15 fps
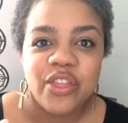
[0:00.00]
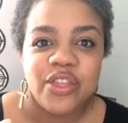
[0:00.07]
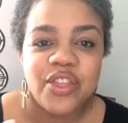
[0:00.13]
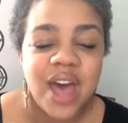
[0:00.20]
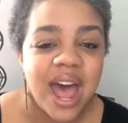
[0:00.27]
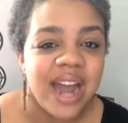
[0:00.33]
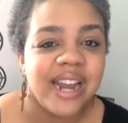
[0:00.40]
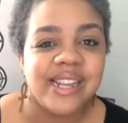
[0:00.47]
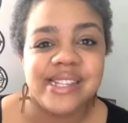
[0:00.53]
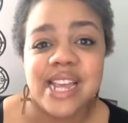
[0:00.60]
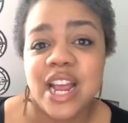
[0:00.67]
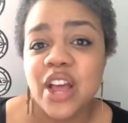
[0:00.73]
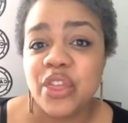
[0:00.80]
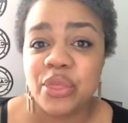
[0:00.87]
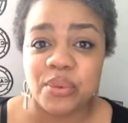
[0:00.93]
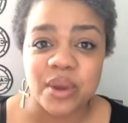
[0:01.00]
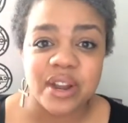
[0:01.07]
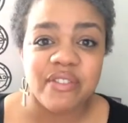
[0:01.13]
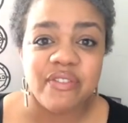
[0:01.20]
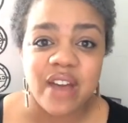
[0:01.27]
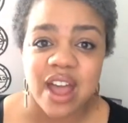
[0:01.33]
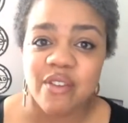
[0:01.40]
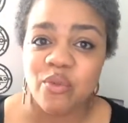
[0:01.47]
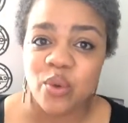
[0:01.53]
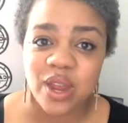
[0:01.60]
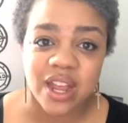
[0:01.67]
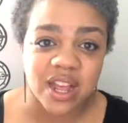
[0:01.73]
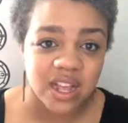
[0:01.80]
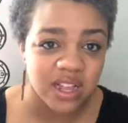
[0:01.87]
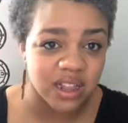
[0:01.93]
That is like a 3 to 5
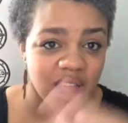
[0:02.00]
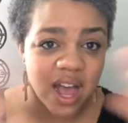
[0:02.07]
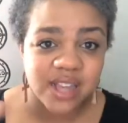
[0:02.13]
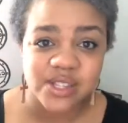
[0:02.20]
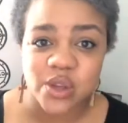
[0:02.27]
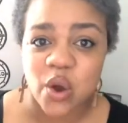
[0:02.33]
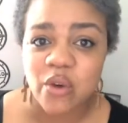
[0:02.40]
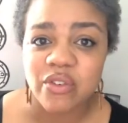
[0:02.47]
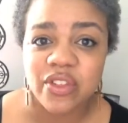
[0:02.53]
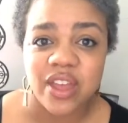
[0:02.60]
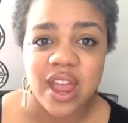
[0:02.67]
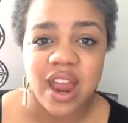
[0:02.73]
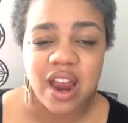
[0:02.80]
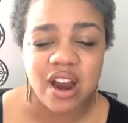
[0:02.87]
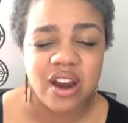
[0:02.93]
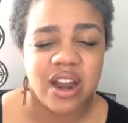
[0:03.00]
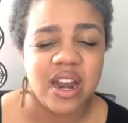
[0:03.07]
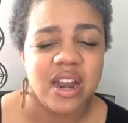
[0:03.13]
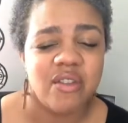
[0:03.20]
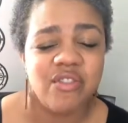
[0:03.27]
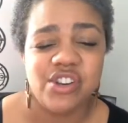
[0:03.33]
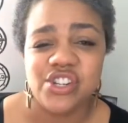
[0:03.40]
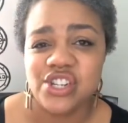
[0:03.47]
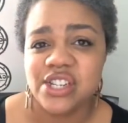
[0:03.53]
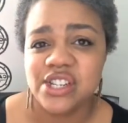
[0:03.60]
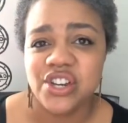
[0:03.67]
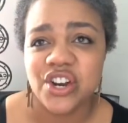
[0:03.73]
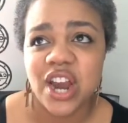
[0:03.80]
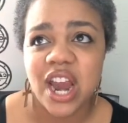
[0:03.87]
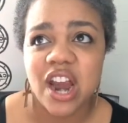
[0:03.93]
week gloss over the hair. It
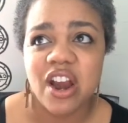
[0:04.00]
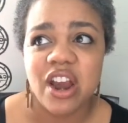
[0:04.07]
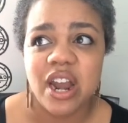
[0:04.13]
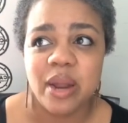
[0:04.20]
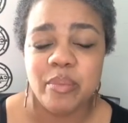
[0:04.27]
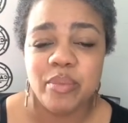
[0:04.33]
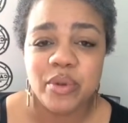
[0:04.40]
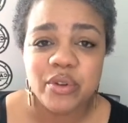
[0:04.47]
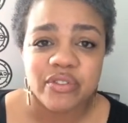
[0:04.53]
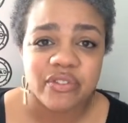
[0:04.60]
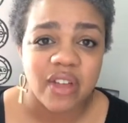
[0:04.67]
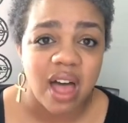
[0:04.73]
enriches your hair in a beautiful,